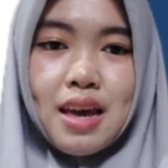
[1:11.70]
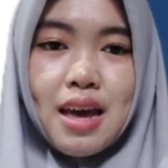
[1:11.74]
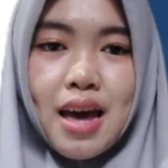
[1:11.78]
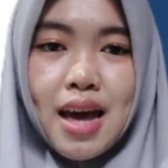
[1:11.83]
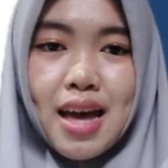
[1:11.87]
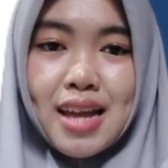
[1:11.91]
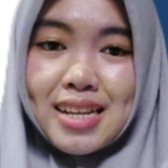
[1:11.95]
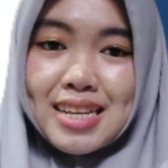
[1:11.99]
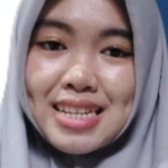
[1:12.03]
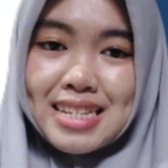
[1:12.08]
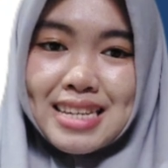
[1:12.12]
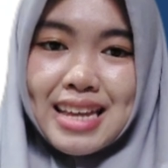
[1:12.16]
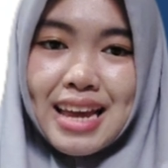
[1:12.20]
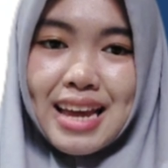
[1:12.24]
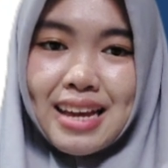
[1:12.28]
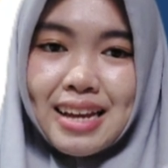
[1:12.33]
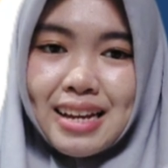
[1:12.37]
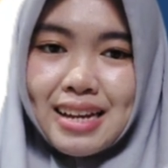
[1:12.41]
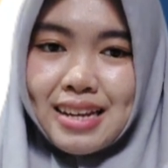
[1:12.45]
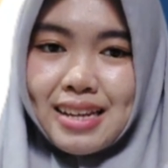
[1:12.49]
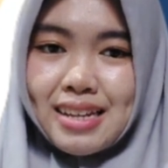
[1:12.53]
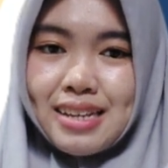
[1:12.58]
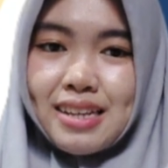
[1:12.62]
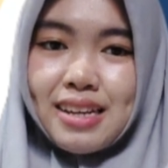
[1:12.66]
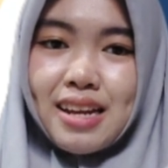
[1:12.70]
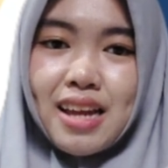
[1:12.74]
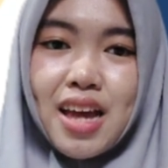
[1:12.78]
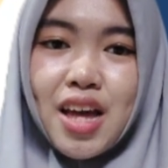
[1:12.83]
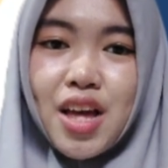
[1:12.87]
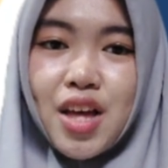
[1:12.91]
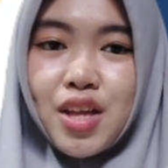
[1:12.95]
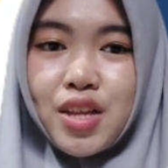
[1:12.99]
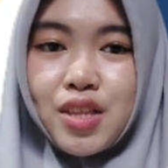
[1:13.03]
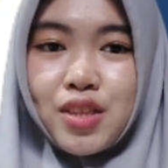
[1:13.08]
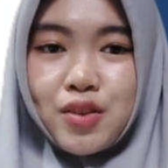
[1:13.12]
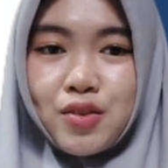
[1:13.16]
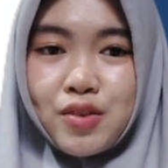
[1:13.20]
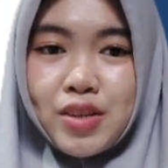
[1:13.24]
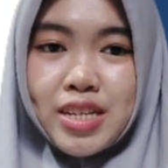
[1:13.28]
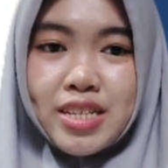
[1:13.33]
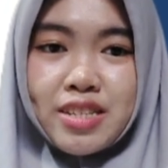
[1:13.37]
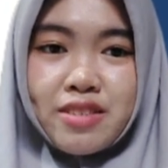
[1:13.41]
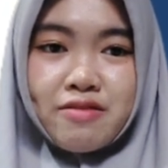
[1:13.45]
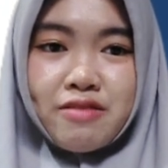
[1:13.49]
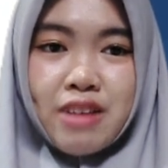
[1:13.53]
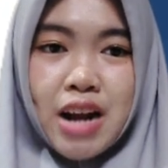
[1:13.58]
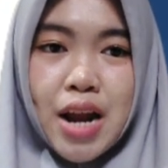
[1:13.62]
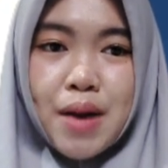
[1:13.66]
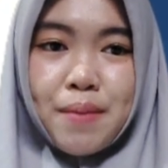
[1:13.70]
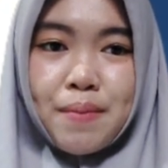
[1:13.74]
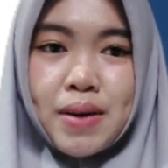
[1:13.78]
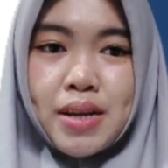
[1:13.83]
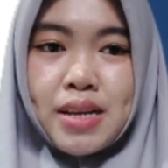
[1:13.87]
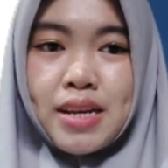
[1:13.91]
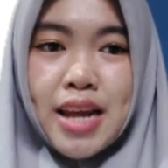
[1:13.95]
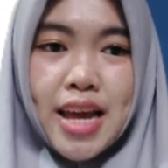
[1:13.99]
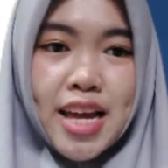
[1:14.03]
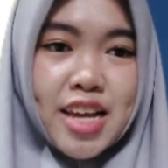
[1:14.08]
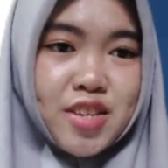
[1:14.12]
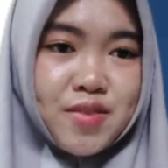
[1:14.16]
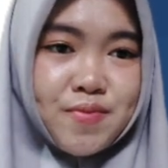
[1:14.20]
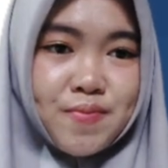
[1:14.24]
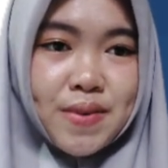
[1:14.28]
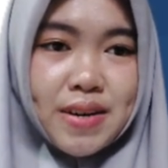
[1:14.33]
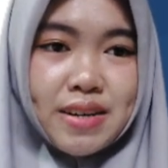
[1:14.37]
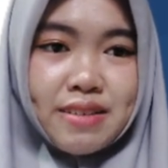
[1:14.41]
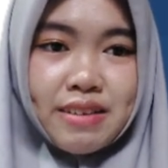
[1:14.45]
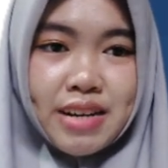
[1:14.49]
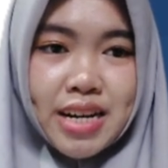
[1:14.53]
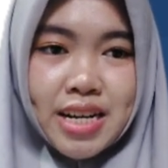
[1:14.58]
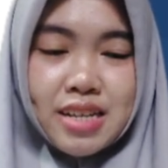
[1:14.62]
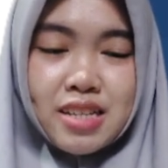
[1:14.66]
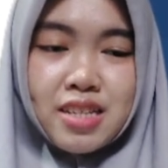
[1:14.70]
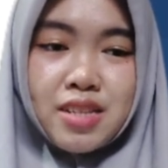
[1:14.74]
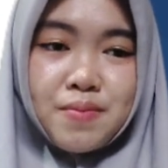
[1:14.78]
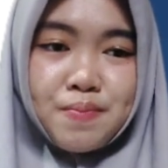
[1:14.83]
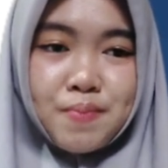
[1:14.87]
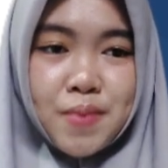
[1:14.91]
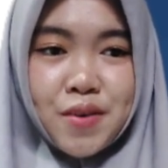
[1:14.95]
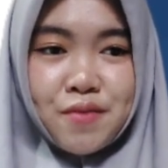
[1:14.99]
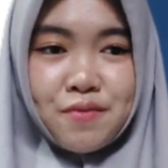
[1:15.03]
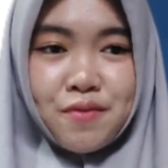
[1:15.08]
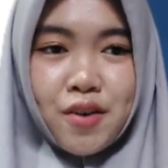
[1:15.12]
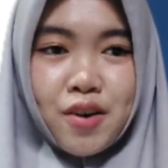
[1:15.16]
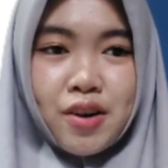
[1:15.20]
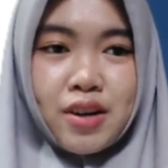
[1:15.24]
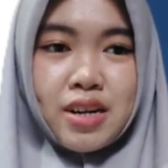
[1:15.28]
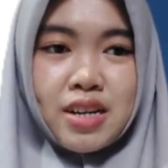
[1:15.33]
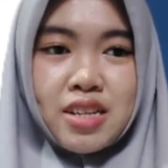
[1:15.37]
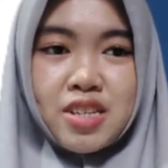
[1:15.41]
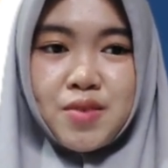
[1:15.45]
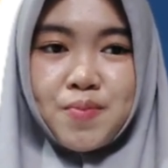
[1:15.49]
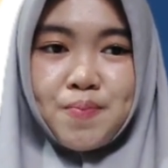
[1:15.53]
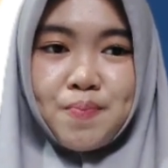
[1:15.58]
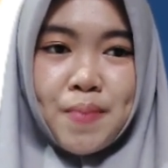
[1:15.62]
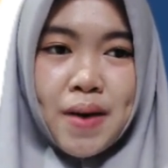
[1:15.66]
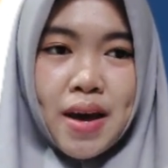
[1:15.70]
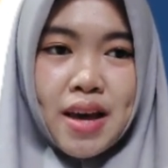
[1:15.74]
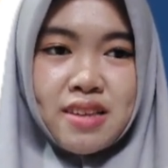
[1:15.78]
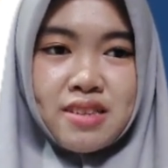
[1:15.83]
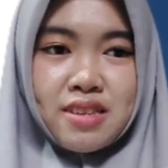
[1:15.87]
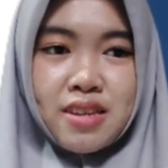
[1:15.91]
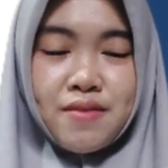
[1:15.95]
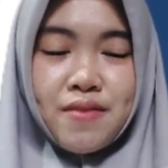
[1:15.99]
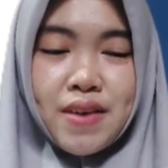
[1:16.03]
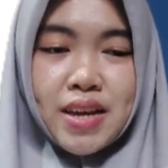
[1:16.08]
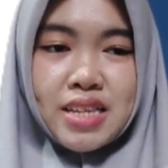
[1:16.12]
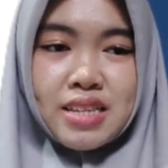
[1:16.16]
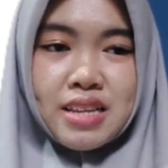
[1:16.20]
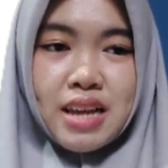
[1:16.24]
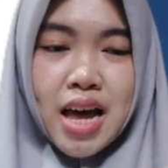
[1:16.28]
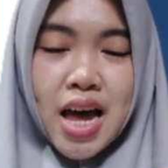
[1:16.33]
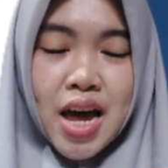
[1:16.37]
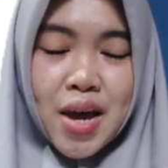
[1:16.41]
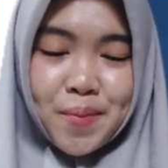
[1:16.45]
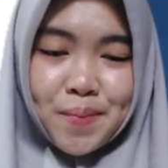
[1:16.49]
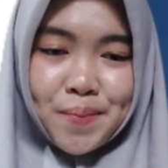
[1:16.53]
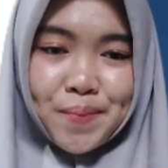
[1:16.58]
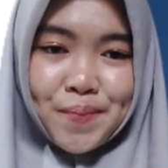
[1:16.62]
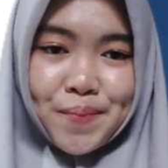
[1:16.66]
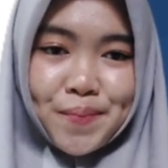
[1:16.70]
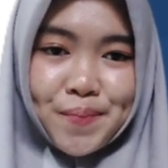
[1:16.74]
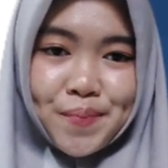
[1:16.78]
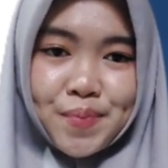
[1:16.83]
And the second, to describe an experience before a specific time.